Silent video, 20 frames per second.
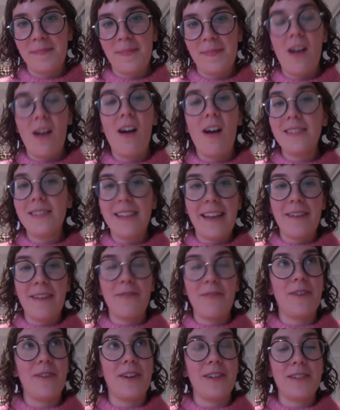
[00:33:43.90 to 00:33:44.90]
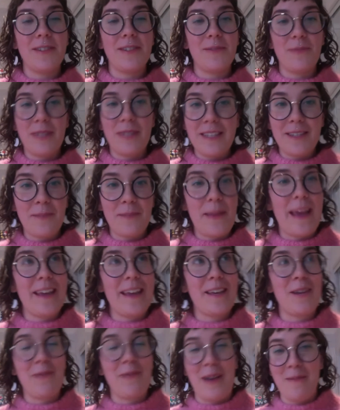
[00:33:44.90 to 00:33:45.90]
I'll say it first. We need to
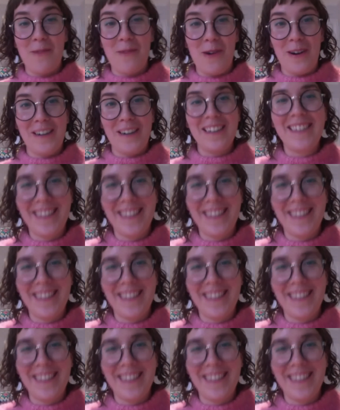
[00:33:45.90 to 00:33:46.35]
pay QA more.